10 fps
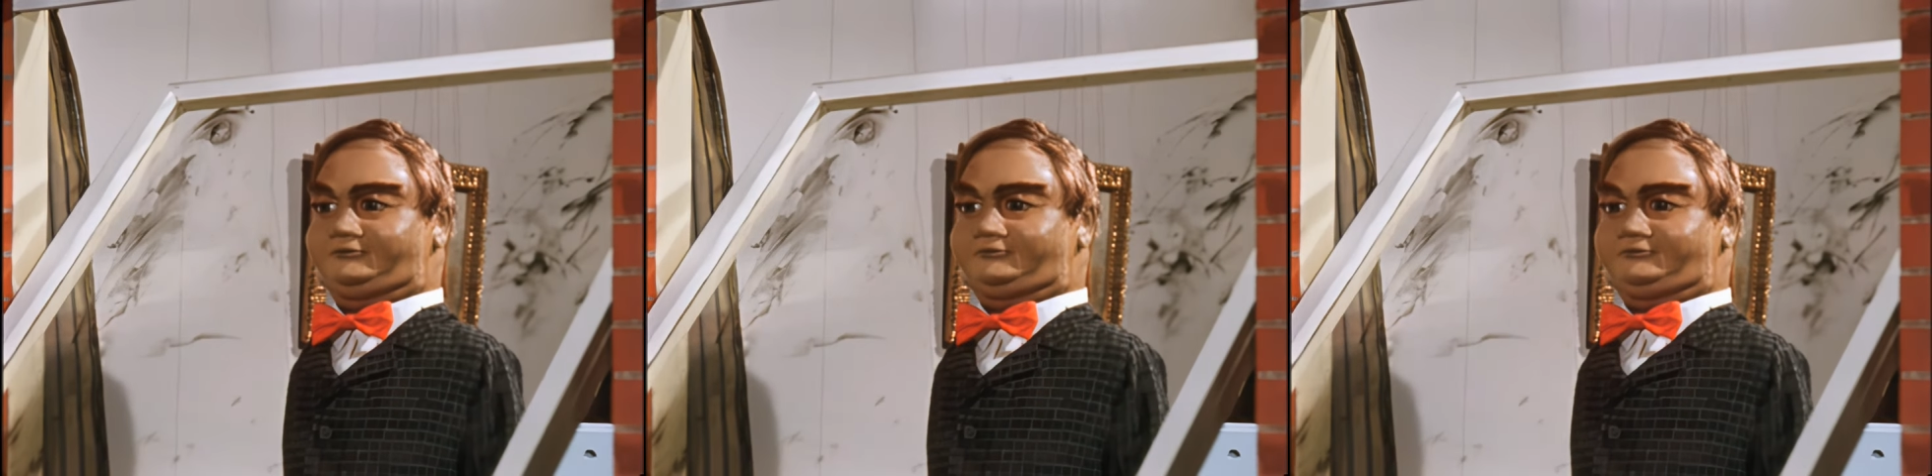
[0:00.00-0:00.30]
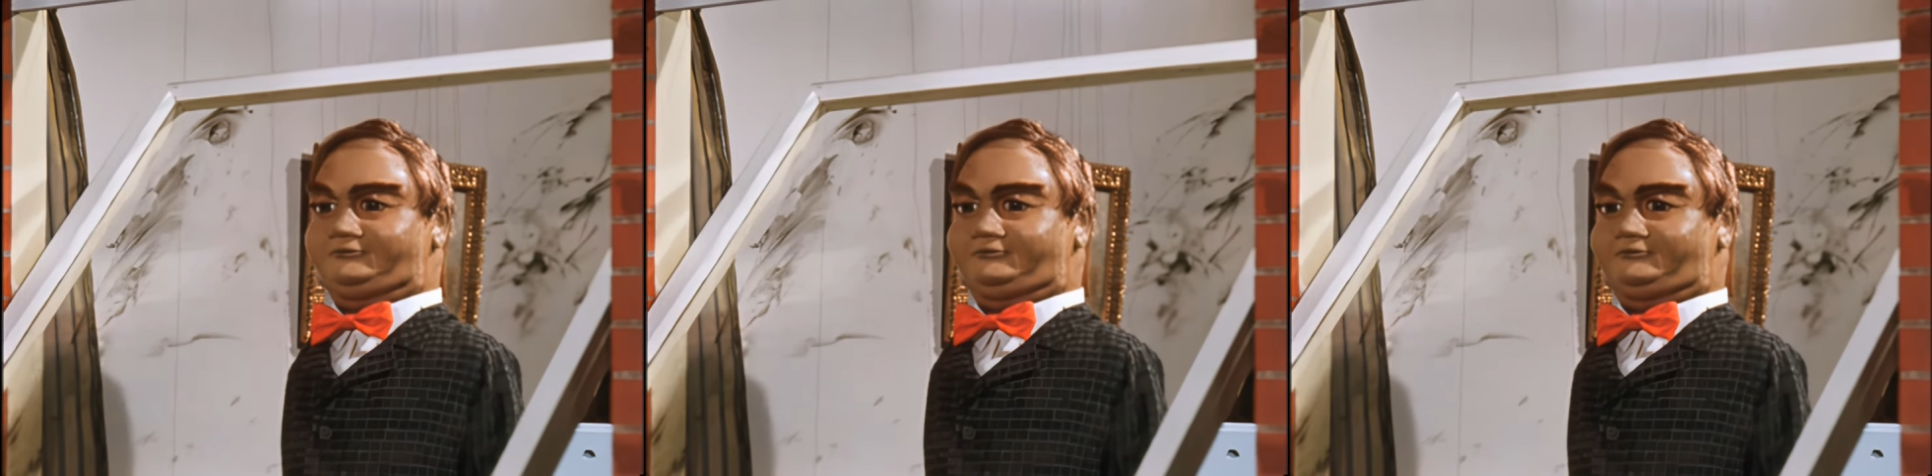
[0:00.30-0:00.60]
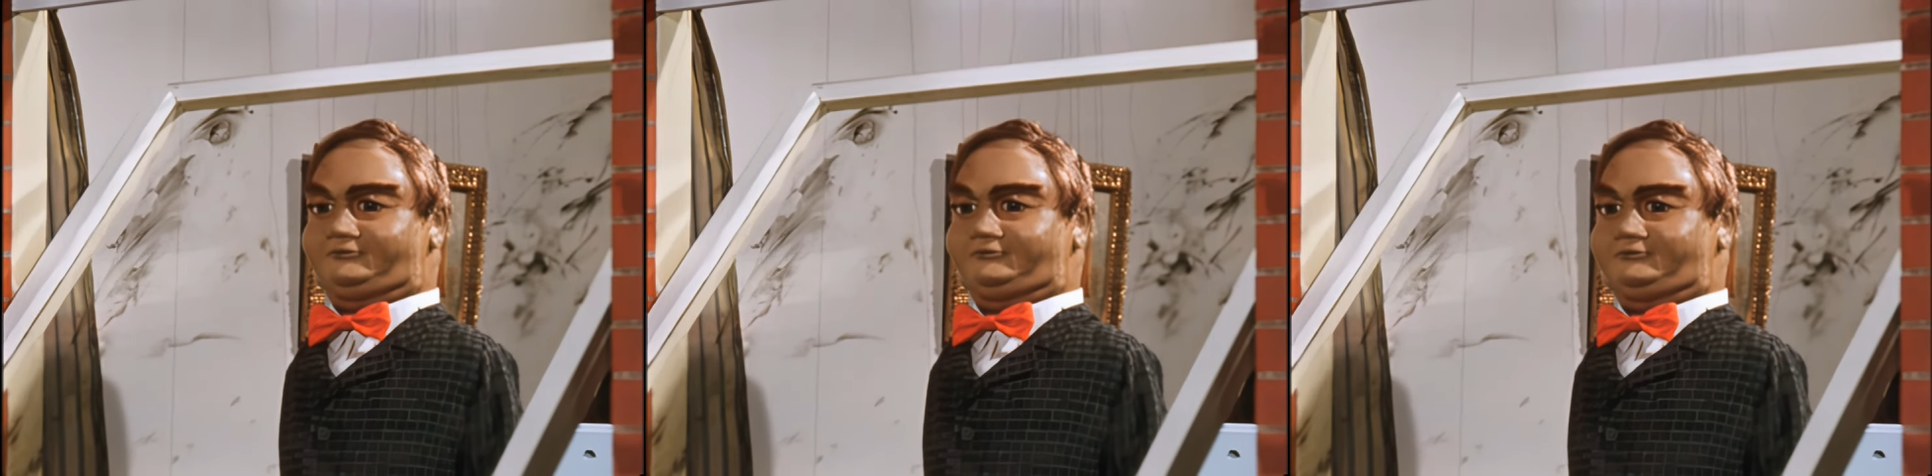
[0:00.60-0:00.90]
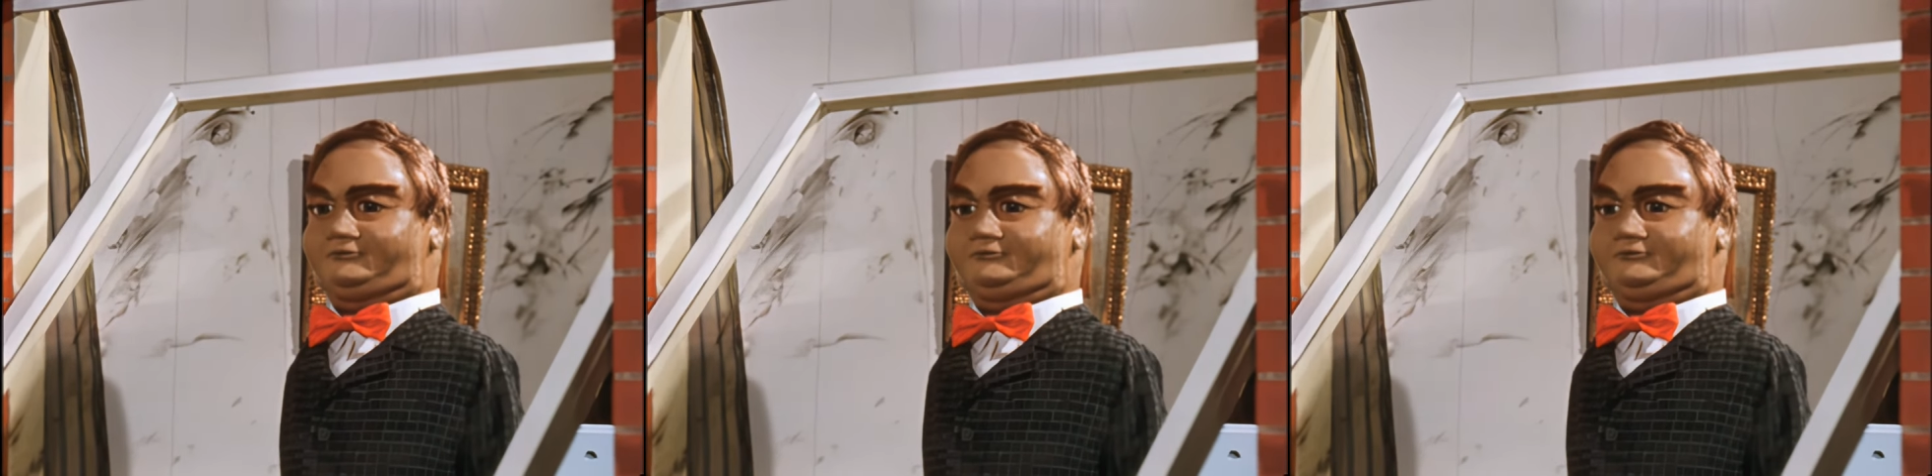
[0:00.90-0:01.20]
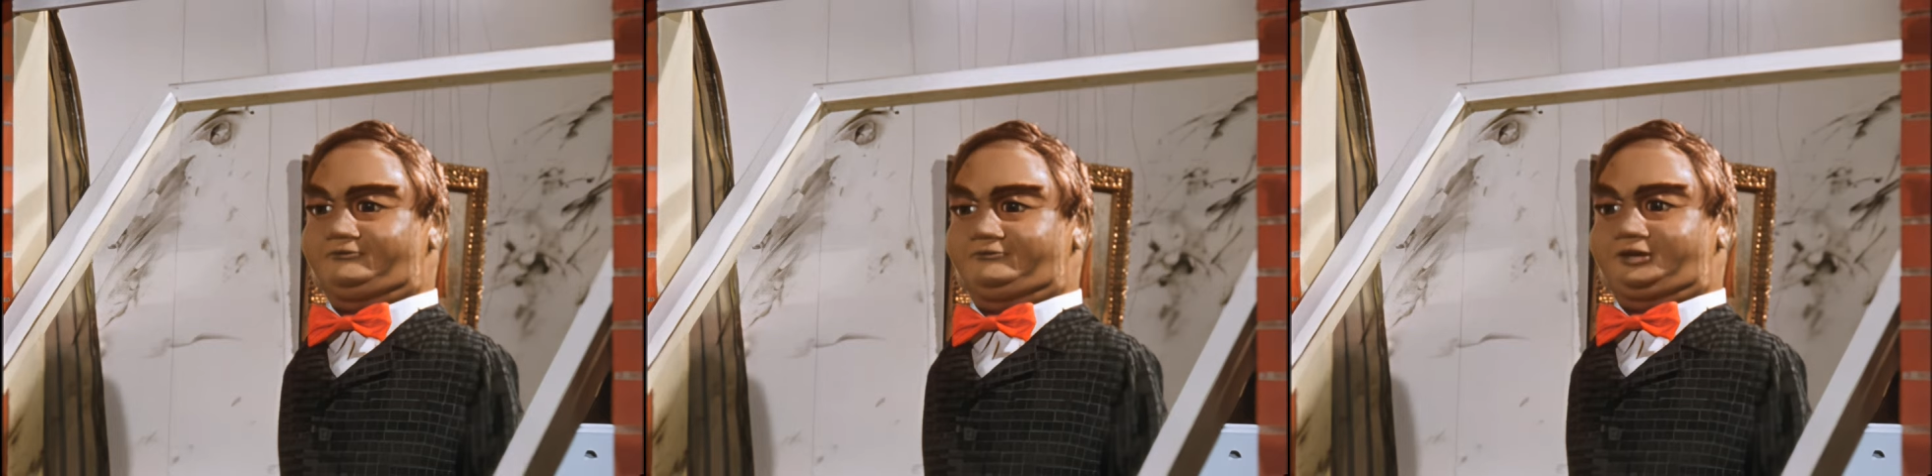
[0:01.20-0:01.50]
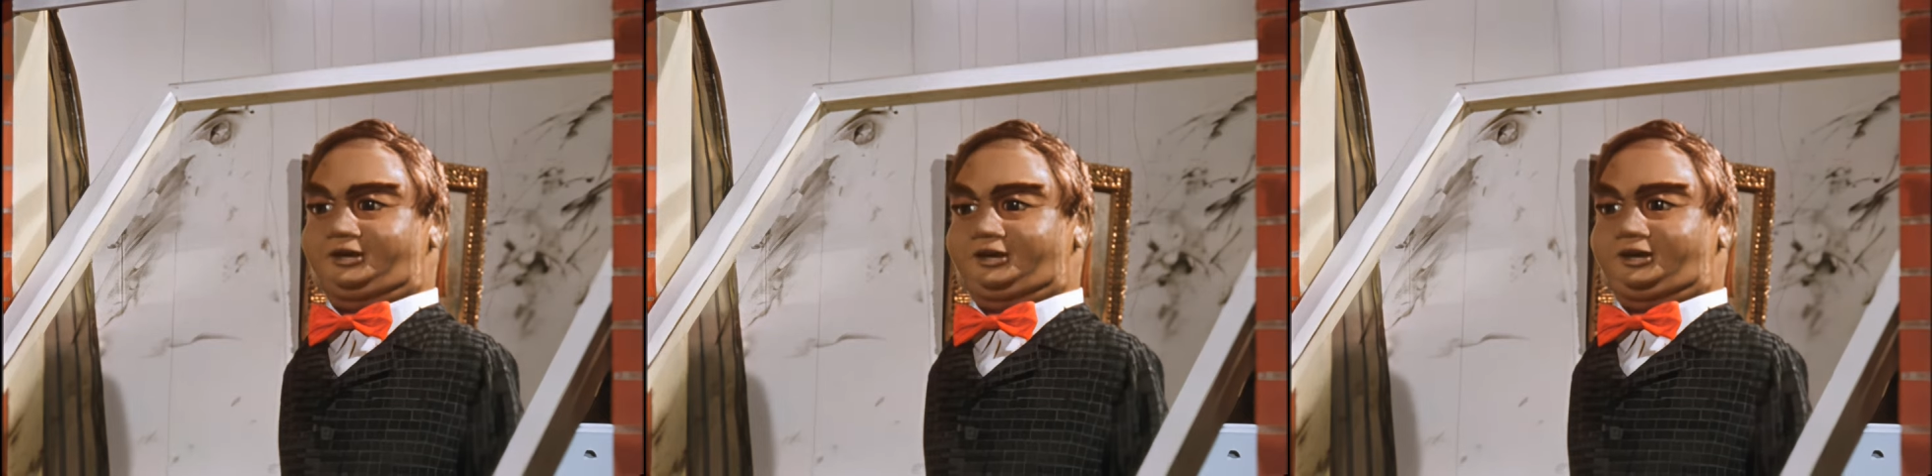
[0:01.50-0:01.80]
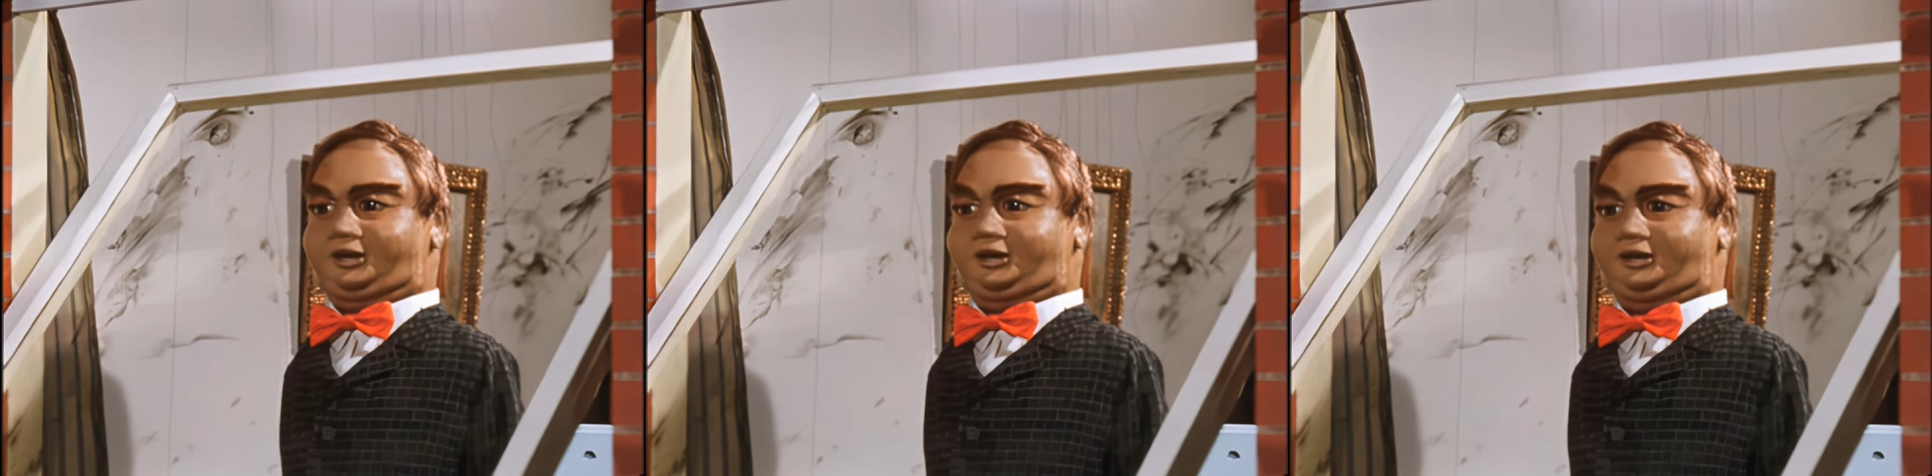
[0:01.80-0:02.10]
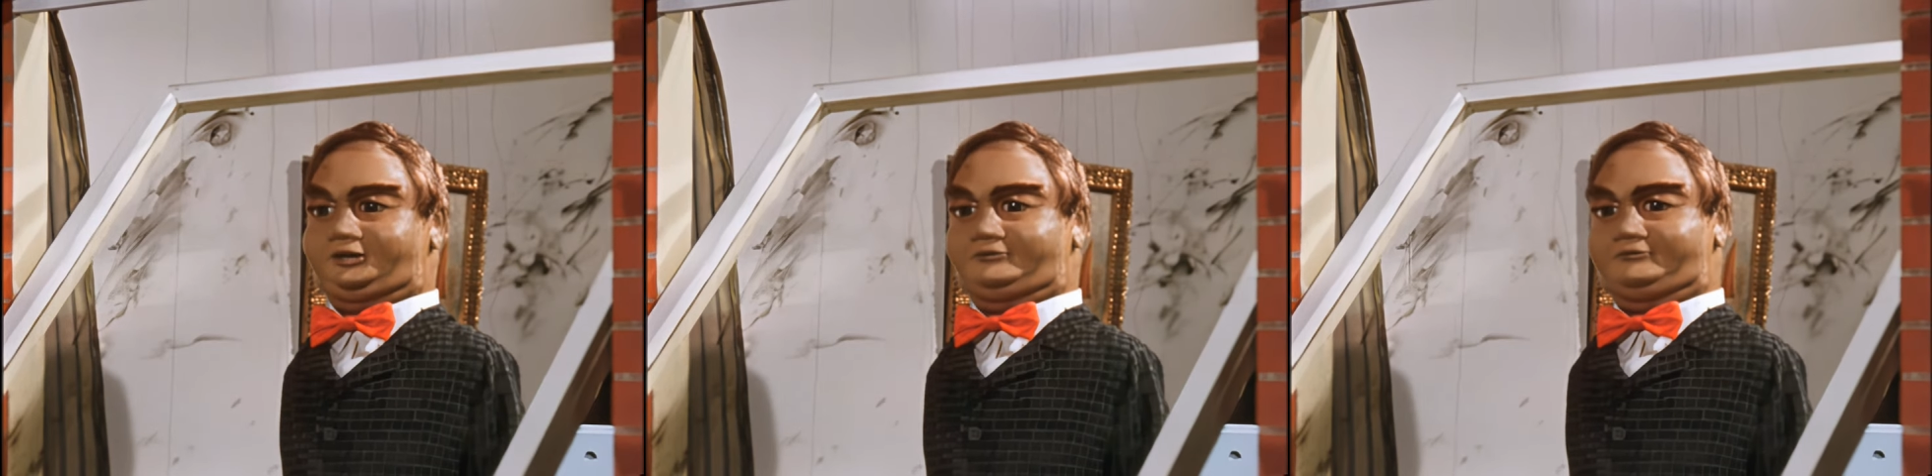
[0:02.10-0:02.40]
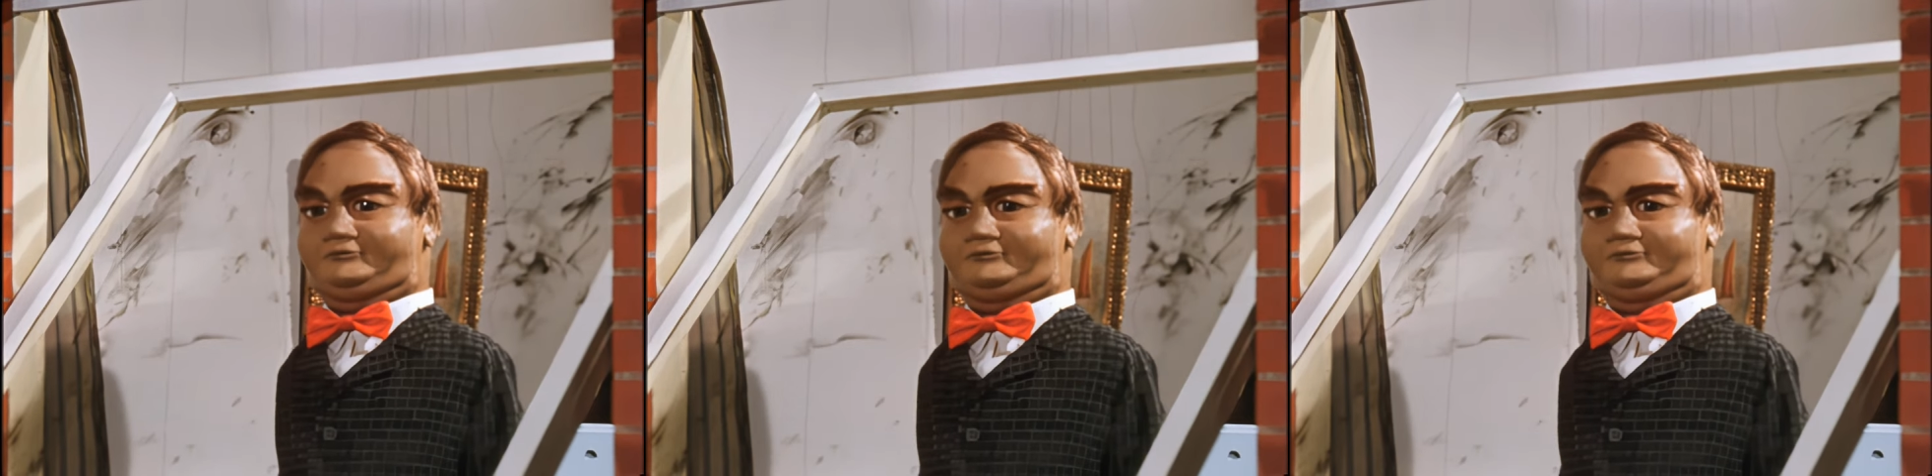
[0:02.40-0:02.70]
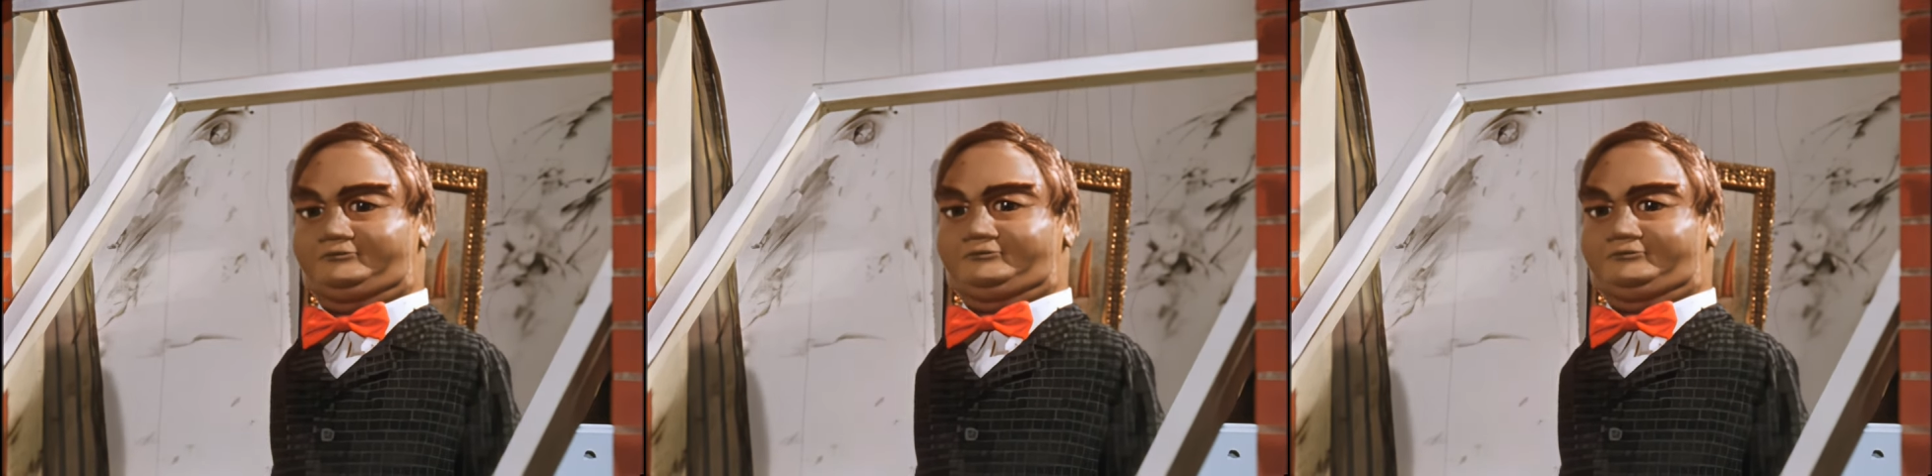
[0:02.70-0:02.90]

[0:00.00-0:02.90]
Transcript: is. Ah.